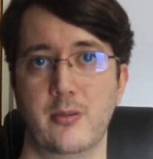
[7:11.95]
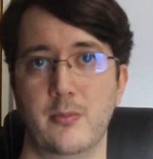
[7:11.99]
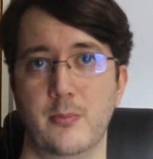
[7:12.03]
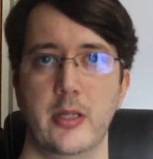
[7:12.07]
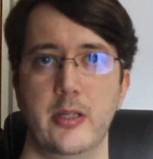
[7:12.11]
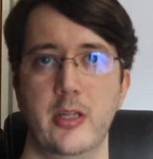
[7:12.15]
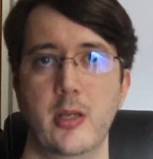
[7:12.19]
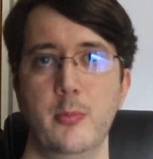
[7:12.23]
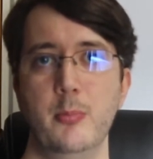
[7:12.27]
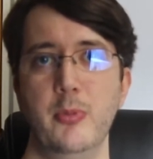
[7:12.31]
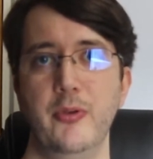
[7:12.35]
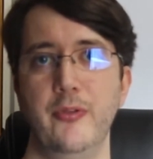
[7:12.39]

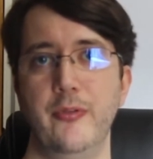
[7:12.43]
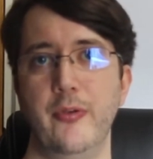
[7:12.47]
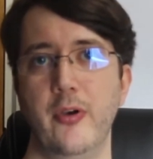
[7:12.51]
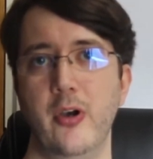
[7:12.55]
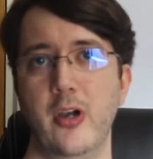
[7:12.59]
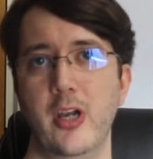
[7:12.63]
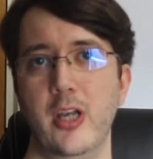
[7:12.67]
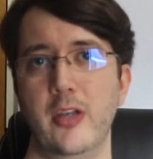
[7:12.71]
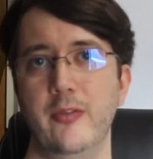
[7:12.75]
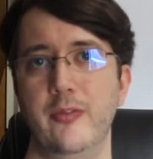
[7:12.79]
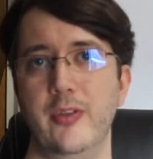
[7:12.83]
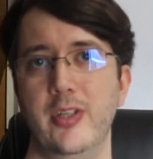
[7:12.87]
Number
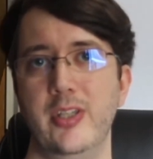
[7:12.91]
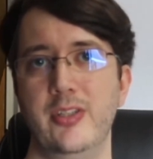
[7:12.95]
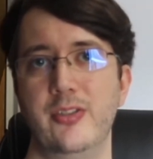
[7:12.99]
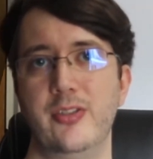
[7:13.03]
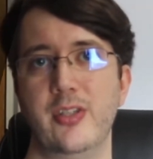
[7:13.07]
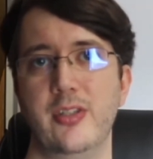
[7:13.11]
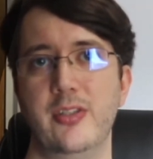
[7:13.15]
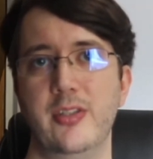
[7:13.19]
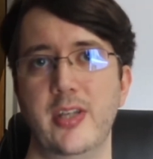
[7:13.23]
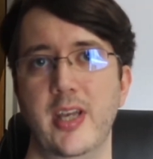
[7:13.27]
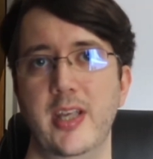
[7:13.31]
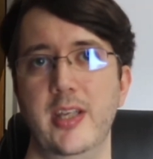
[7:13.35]
5 is
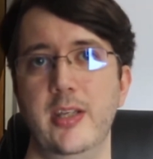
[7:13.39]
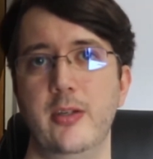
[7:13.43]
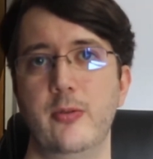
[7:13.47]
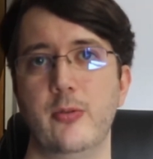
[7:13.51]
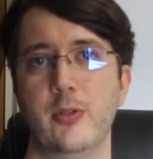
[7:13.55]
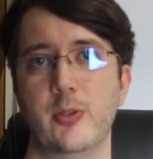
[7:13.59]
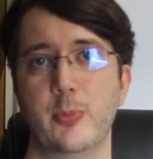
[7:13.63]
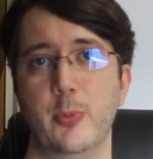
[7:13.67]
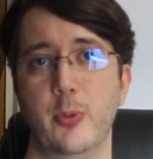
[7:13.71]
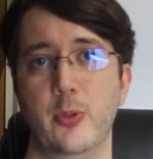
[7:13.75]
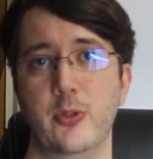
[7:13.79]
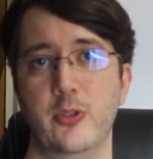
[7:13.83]
to take
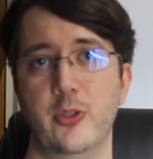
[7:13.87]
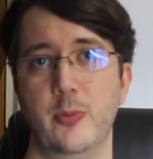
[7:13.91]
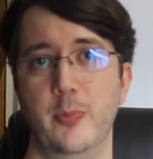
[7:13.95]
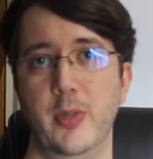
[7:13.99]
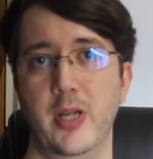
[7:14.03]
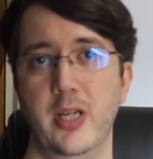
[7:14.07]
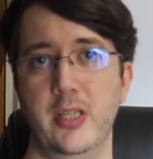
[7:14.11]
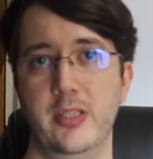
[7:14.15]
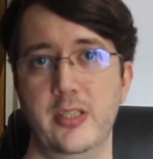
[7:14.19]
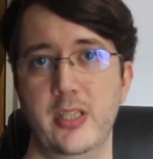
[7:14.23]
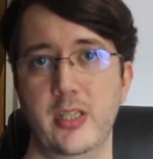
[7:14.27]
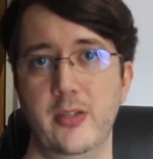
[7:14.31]

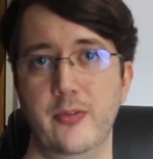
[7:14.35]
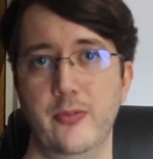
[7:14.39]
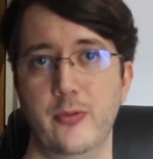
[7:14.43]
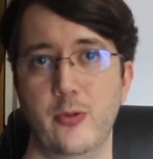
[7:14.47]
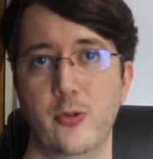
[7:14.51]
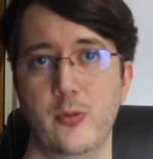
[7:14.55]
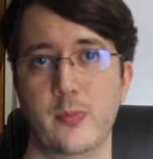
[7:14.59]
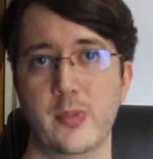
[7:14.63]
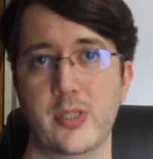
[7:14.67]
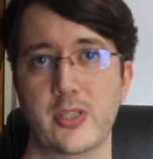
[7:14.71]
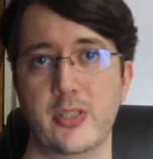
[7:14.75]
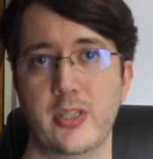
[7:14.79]
responsibility
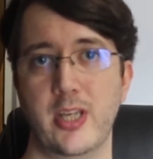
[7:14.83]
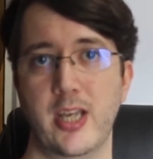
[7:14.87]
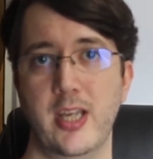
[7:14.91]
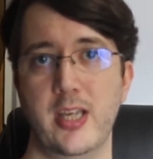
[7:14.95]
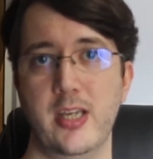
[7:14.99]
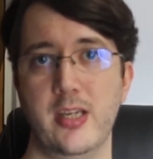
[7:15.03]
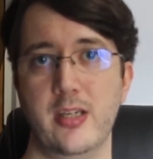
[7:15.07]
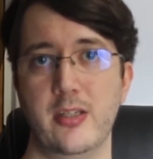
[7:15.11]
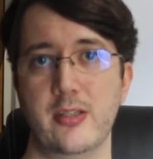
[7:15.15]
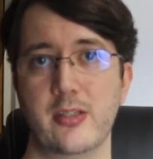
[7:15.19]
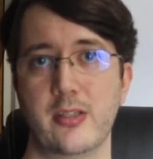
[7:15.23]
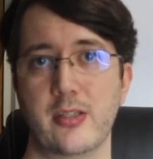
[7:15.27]
for
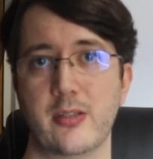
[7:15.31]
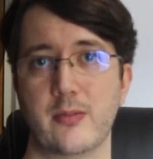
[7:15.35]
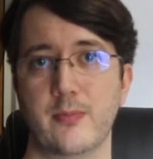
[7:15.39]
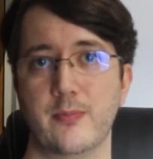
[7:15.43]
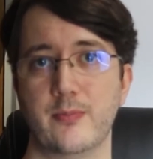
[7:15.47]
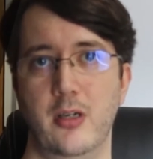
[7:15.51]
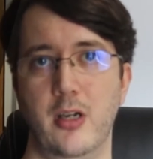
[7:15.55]
mistakes.